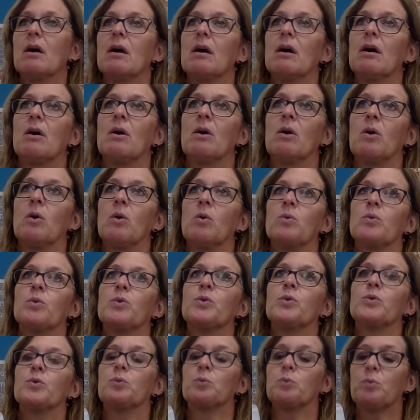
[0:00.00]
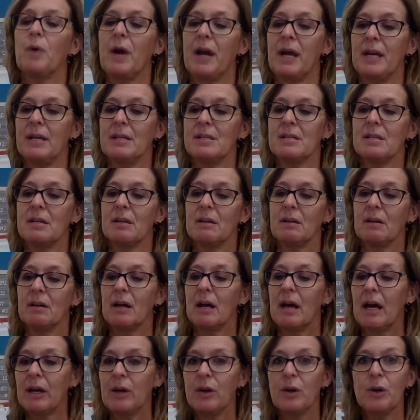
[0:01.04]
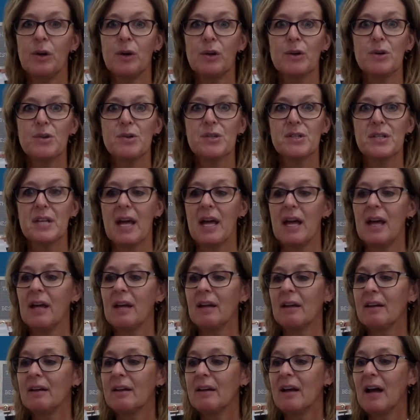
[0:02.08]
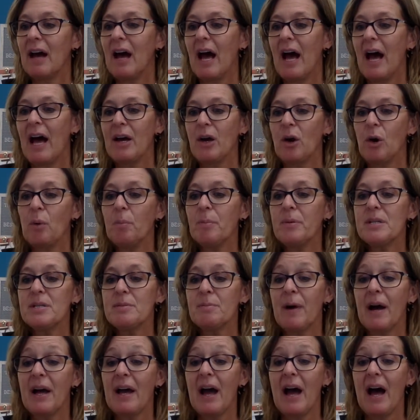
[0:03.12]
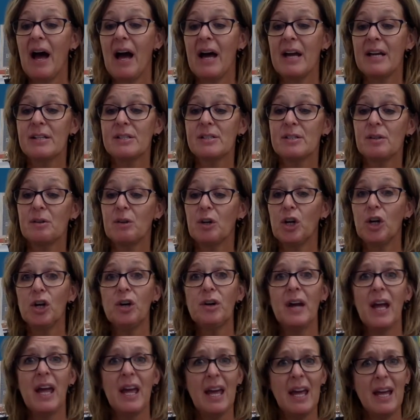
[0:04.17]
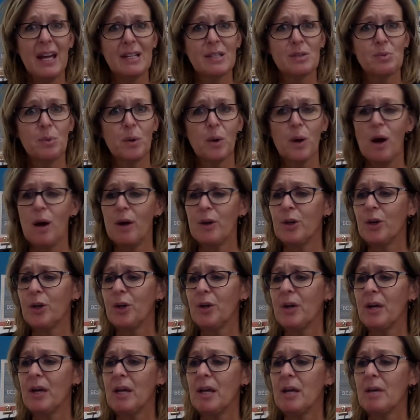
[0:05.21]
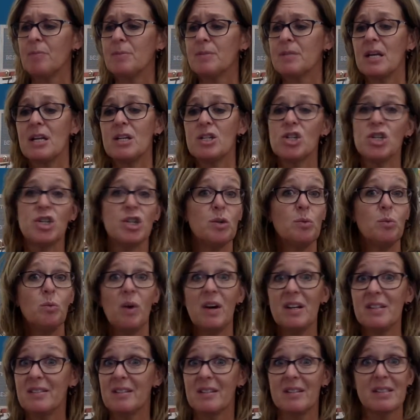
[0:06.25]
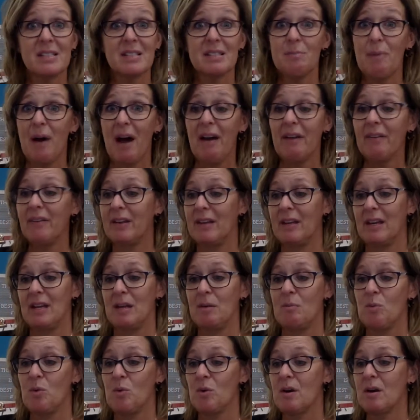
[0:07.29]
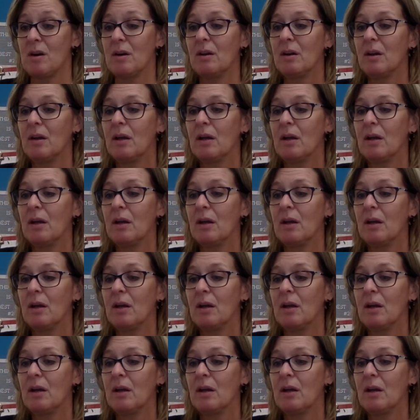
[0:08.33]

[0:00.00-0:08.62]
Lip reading: "Oh, great," I heard her say. I opened my eyes. Her hands were on her hips, and she wasn't smiling anymore.